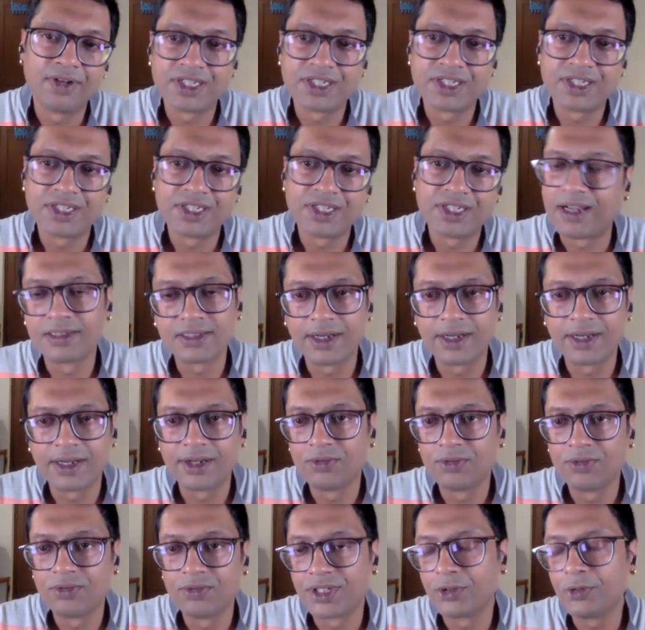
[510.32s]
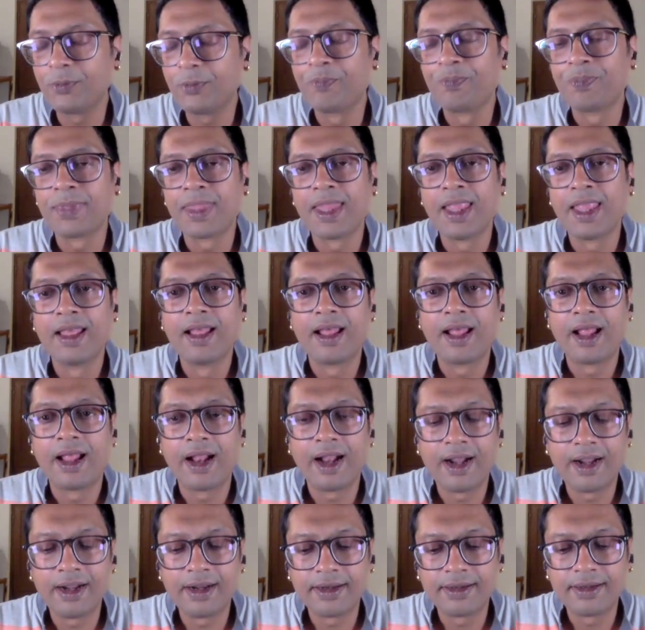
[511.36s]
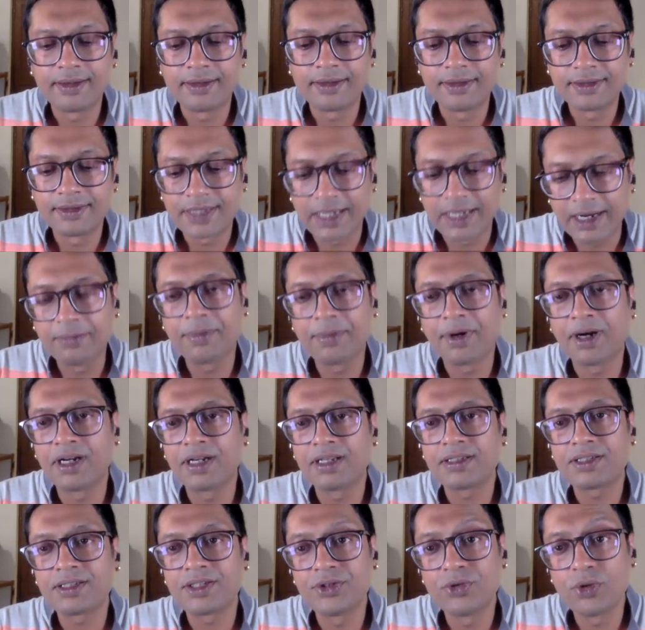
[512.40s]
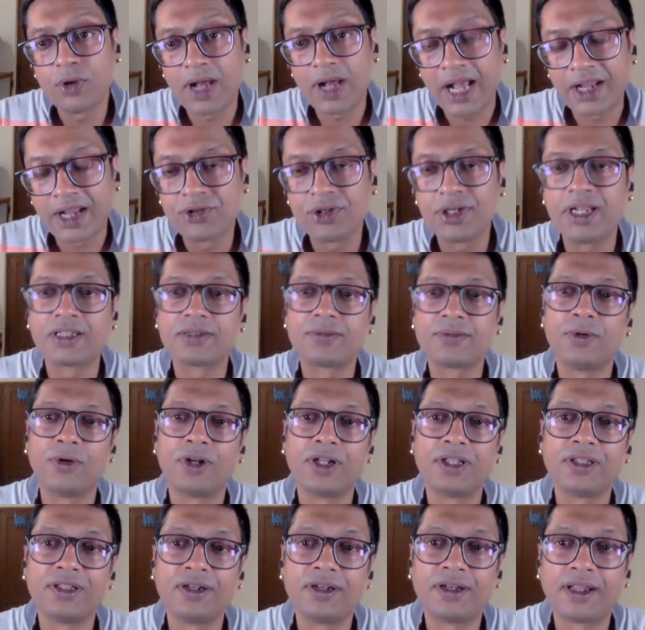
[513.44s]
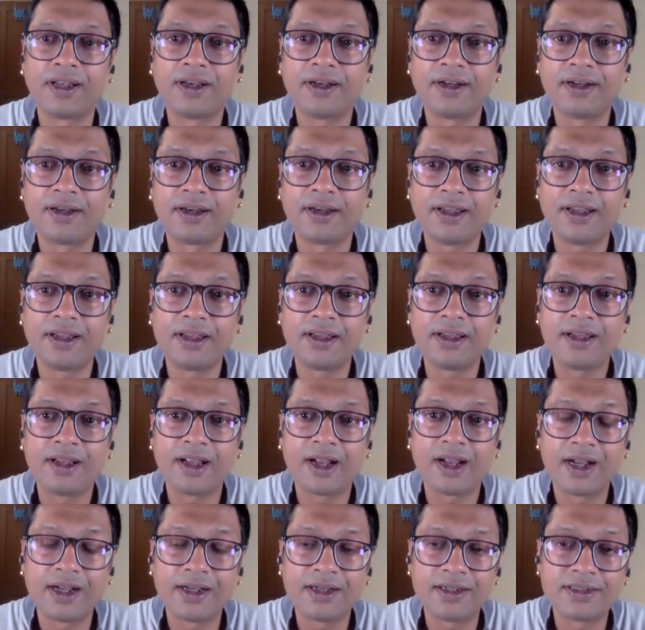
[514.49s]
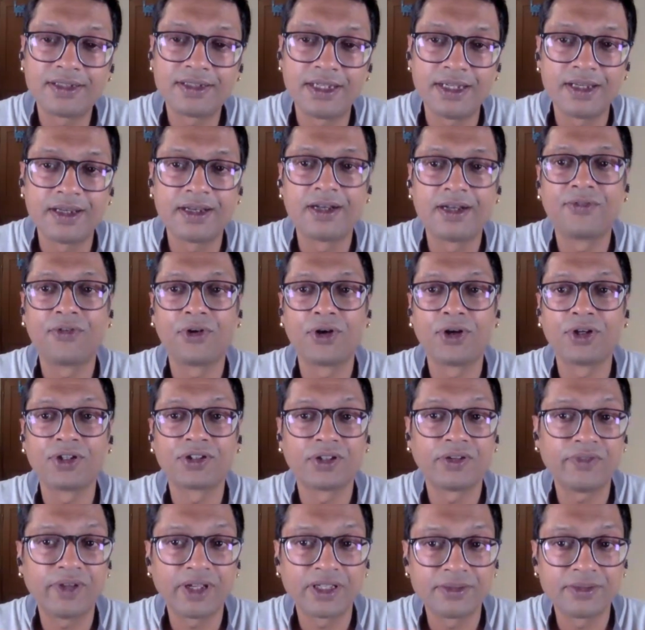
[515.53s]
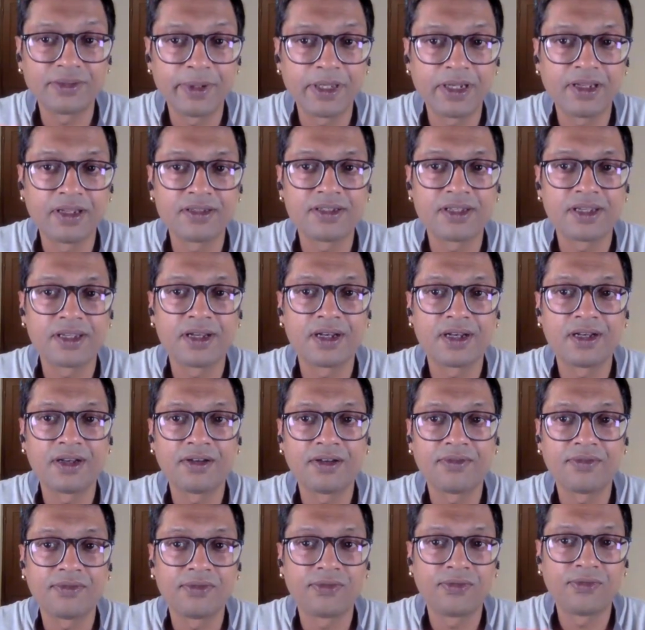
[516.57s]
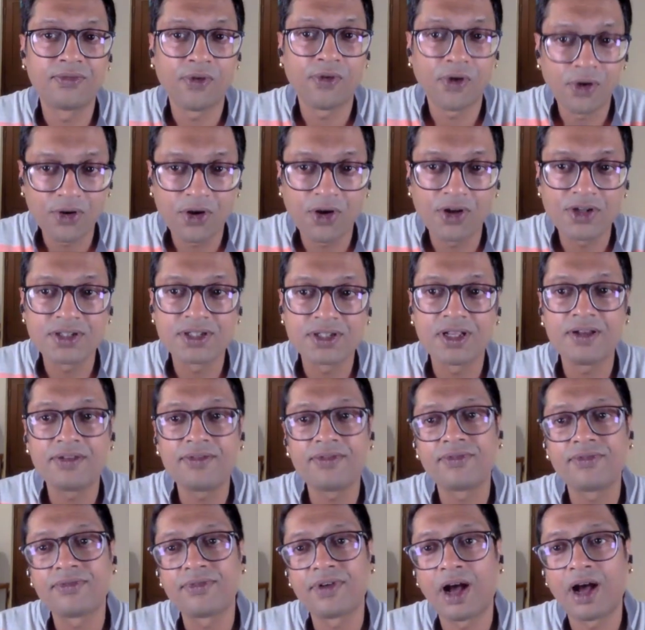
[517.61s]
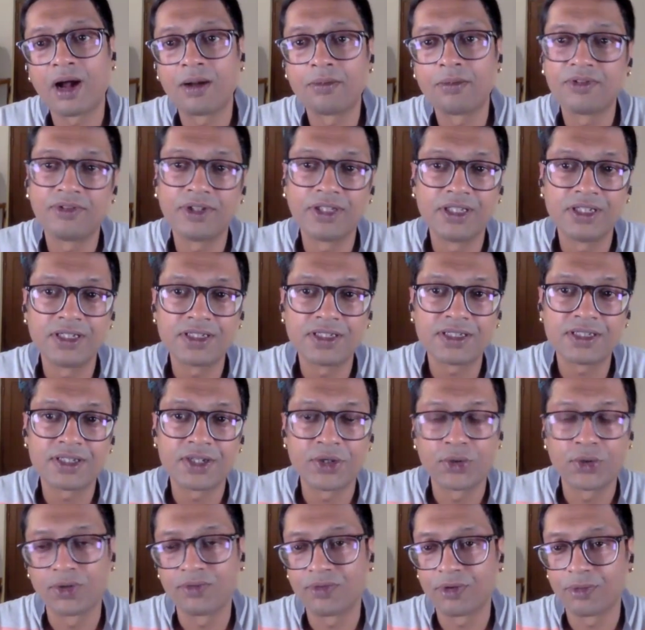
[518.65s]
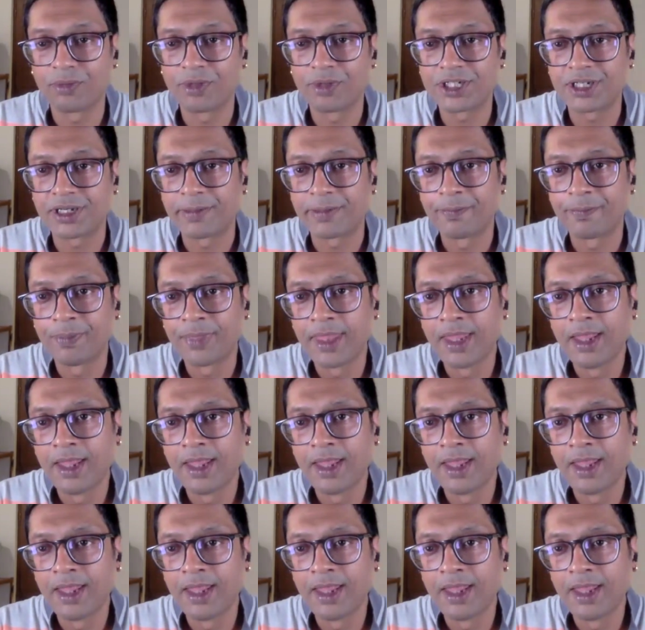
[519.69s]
We'll share the schedule with you. And the second part is you actually exploring the territory and seeing it for yourself, experiencing it for yourself, armed with this new information.